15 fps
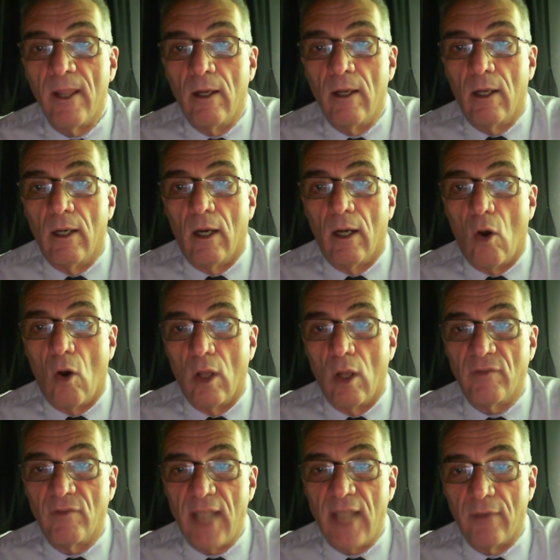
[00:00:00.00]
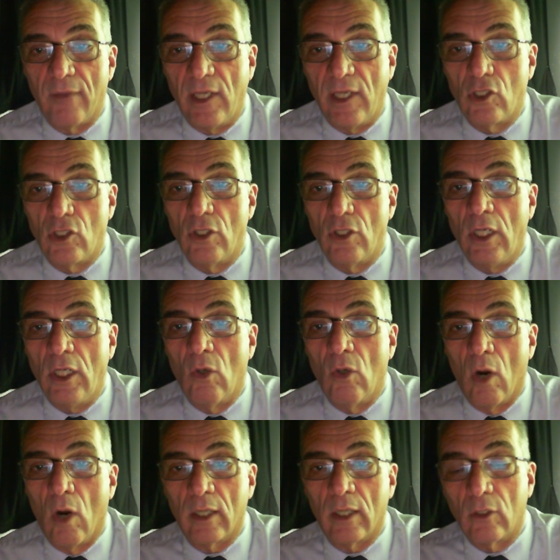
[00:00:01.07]
uh, all of southeastern New
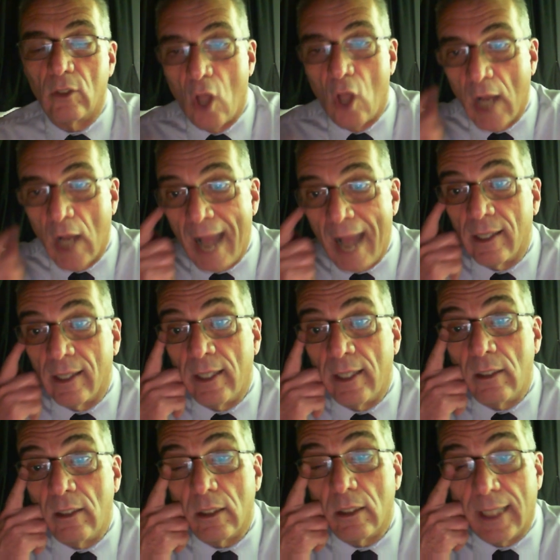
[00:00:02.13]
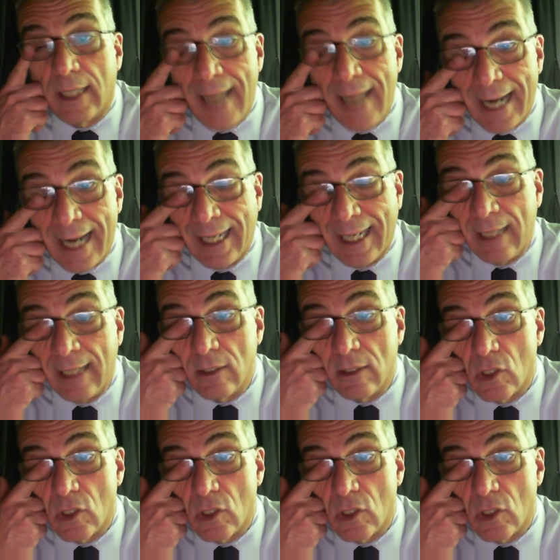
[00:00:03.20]
York, Long Island, Connecticut,